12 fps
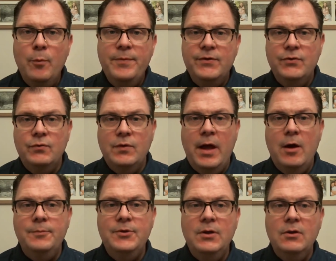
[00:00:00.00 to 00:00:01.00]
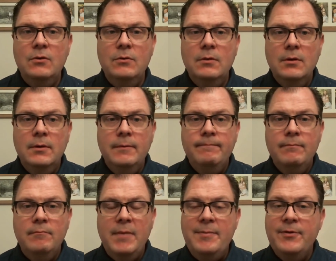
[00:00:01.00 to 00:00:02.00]
this was a help to you.
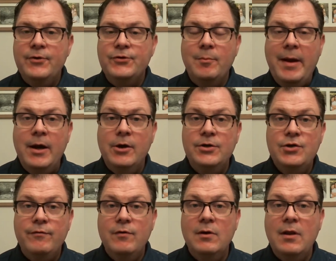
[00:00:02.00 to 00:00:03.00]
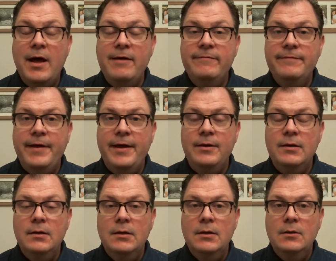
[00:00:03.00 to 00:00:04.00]
Maybe there's some areas of your life that
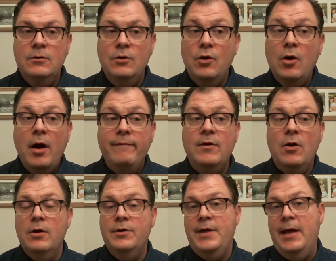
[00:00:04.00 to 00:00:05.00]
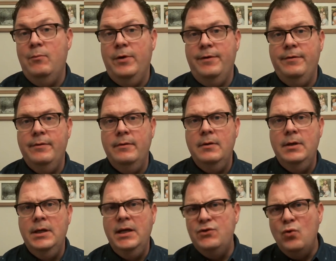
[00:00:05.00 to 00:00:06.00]
you're having a hard time with.
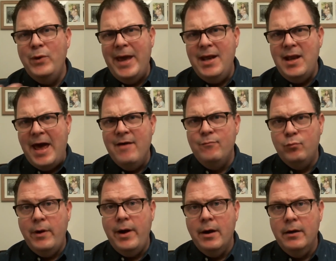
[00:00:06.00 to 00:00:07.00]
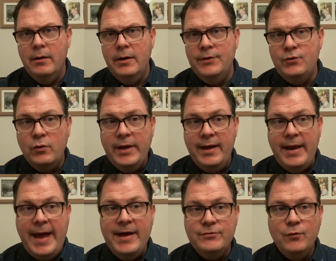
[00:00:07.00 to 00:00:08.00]
It's okay to have prayer. It's okay to
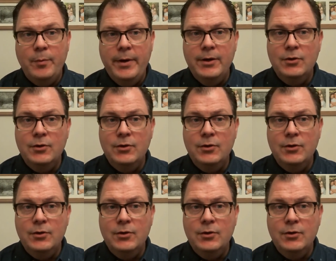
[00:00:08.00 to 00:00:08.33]
ask for prayer.